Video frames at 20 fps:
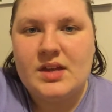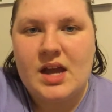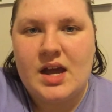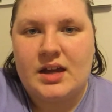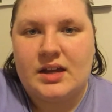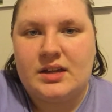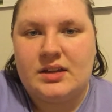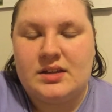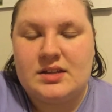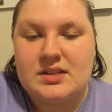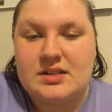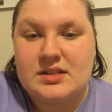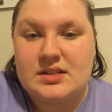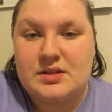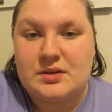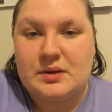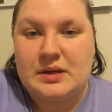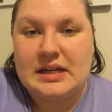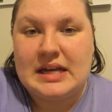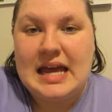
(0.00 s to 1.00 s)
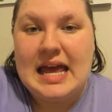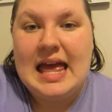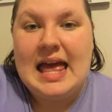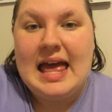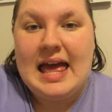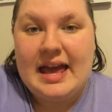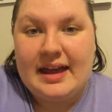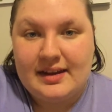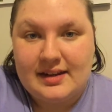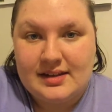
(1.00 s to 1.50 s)
I can listen to it
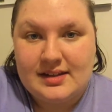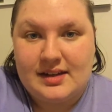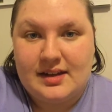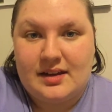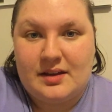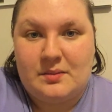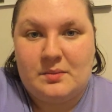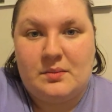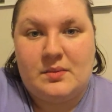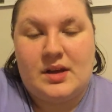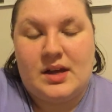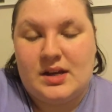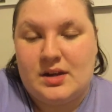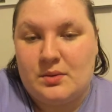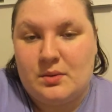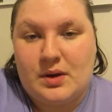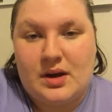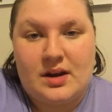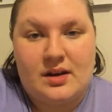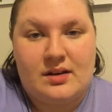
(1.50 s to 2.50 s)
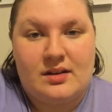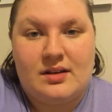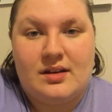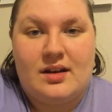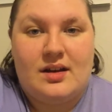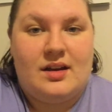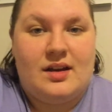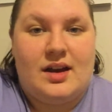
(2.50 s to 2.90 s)
anytime, anywhere.